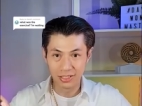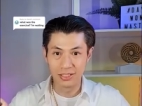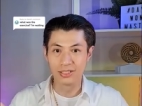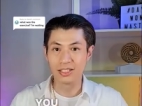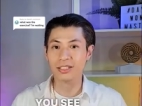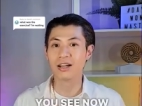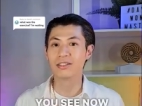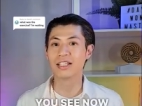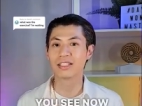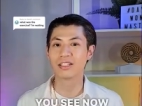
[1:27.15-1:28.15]
You see, now it
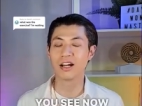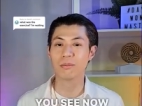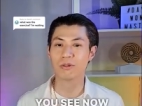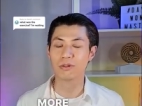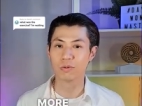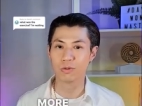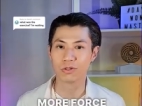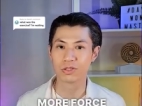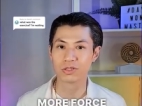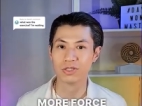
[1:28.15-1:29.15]
takes a lot more
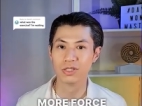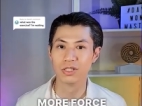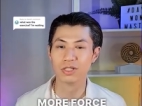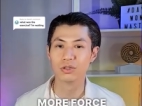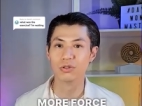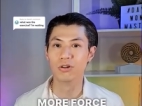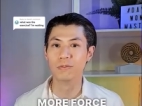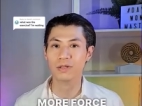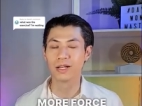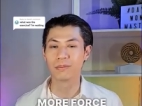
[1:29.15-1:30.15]
force to
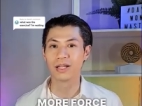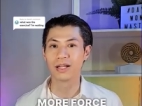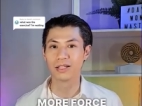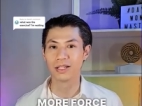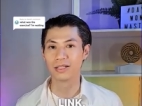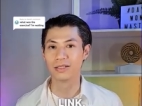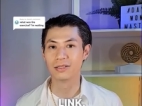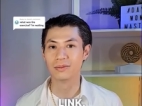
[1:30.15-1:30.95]
open up that link